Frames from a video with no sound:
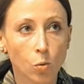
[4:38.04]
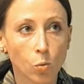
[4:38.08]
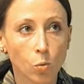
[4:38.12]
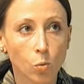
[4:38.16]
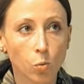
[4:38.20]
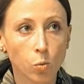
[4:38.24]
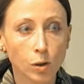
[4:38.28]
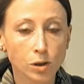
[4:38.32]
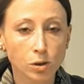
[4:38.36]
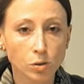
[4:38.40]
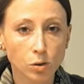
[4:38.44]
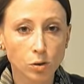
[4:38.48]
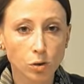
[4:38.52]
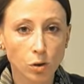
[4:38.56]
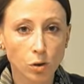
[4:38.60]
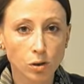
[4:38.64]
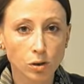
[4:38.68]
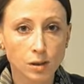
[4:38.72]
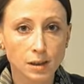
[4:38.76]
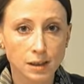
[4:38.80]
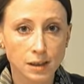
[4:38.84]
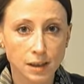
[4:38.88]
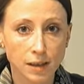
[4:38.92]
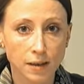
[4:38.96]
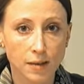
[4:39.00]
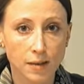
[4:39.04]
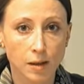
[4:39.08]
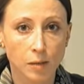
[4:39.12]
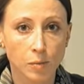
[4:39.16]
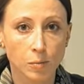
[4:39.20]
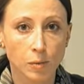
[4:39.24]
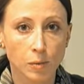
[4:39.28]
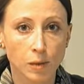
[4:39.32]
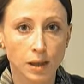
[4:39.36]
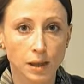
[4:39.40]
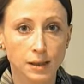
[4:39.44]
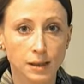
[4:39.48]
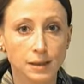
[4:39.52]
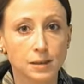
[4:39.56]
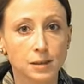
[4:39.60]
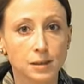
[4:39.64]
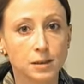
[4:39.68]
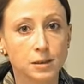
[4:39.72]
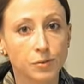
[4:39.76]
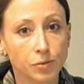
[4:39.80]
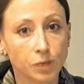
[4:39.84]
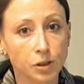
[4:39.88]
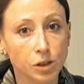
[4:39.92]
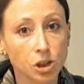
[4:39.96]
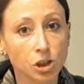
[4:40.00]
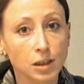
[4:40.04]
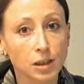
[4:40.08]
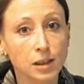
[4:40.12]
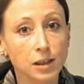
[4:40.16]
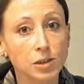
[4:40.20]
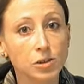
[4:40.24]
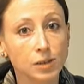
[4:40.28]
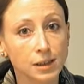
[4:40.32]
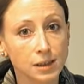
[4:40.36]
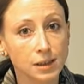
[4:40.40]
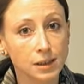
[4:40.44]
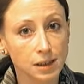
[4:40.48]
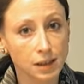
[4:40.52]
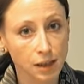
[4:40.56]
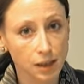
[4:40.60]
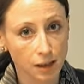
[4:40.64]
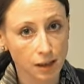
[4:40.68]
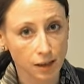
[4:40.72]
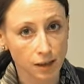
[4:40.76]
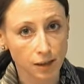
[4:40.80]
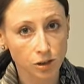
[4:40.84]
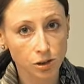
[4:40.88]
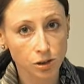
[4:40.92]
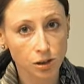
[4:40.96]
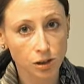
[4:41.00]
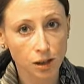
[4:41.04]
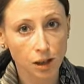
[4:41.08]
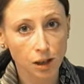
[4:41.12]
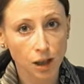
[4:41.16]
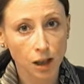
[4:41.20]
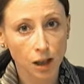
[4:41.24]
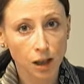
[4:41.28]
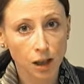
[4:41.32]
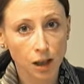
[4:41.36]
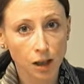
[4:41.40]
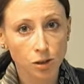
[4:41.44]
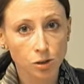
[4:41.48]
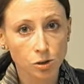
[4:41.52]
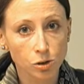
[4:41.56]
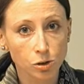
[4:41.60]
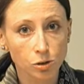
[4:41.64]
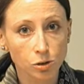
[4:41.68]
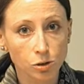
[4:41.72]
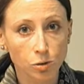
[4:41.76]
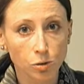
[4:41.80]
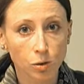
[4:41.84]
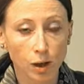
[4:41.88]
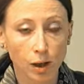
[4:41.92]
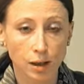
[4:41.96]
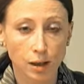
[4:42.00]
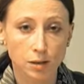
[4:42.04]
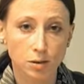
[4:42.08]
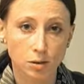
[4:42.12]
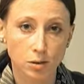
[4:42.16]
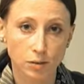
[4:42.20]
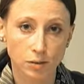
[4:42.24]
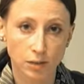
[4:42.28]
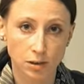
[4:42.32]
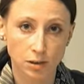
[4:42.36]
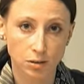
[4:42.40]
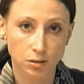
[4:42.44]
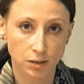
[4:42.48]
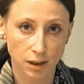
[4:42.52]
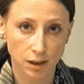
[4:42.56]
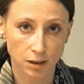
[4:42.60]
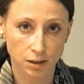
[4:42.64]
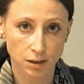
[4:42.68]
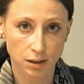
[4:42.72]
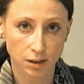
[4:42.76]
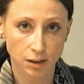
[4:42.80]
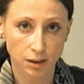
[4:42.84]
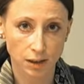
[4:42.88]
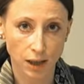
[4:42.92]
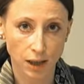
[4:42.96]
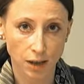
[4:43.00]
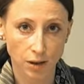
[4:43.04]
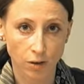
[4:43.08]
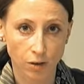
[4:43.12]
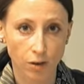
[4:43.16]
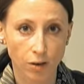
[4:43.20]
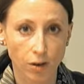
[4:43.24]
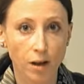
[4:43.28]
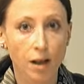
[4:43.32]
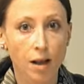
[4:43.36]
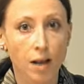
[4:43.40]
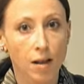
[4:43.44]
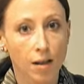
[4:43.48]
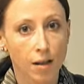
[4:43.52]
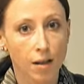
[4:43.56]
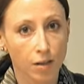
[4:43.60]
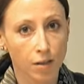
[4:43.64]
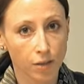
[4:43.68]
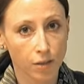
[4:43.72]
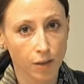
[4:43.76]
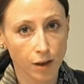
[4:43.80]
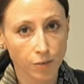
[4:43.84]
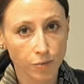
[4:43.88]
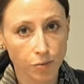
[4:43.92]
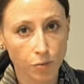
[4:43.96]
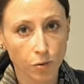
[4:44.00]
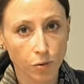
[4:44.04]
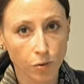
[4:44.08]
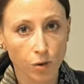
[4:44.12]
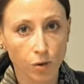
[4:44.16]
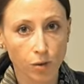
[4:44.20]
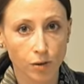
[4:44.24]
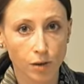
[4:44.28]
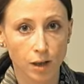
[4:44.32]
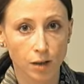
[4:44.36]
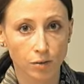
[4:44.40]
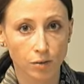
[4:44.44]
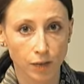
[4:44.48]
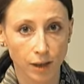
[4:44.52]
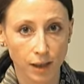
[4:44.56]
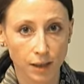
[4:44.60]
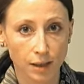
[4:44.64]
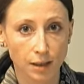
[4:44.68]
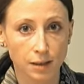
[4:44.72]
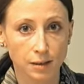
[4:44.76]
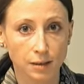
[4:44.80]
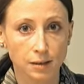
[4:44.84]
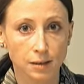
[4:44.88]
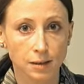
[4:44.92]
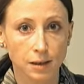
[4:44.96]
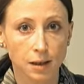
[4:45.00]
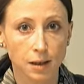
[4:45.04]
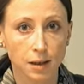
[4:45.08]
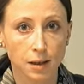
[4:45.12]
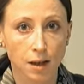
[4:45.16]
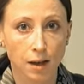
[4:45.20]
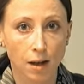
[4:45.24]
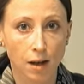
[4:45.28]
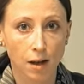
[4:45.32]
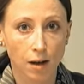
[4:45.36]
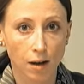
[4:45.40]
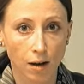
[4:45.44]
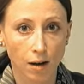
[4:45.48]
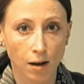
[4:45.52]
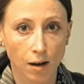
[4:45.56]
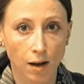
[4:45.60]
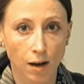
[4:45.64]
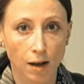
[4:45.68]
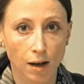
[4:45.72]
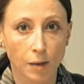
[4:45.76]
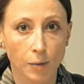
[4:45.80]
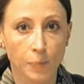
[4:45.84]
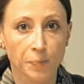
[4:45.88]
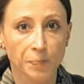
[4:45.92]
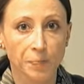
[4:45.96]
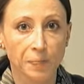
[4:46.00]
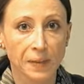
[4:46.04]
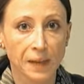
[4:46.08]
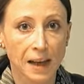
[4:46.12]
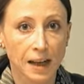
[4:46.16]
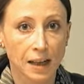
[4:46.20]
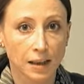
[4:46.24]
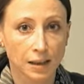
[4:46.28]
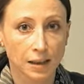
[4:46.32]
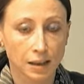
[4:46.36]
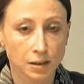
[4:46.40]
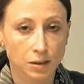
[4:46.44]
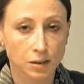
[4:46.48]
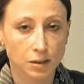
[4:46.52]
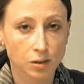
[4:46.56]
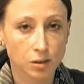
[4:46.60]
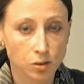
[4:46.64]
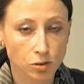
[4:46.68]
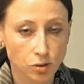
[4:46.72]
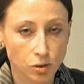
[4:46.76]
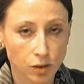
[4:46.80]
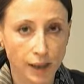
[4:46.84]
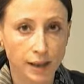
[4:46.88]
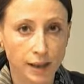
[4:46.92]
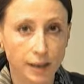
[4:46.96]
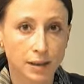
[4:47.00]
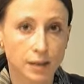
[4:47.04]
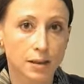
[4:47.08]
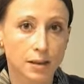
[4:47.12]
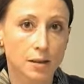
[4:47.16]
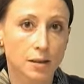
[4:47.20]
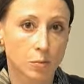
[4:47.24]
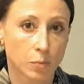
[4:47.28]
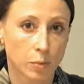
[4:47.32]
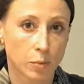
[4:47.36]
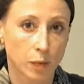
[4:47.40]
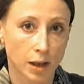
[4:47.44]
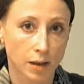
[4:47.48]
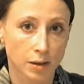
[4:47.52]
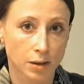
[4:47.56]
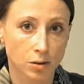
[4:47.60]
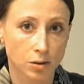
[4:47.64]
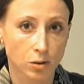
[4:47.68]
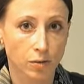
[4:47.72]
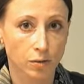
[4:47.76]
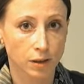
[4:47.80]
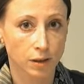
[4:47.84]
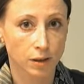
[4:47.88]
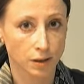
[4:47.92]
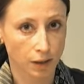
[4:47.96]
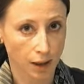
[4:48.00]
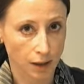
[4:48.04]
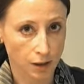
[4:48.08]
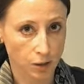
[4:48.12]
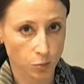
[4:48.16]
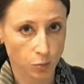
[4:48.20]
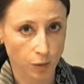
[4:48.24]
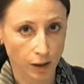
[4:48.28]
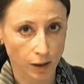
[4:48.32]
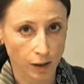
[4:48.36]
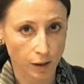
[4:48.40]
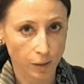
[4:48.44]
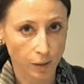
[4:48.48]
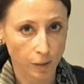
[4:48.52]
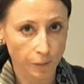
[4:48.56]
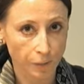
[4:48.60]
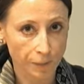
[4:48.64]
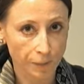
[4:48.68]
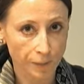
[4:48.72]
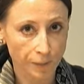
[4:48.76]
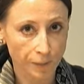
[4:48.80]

we do not see them as sufficiently resilient to a sovereign stress scenario. Therefore, their ratings are constrained by the sovereign as well.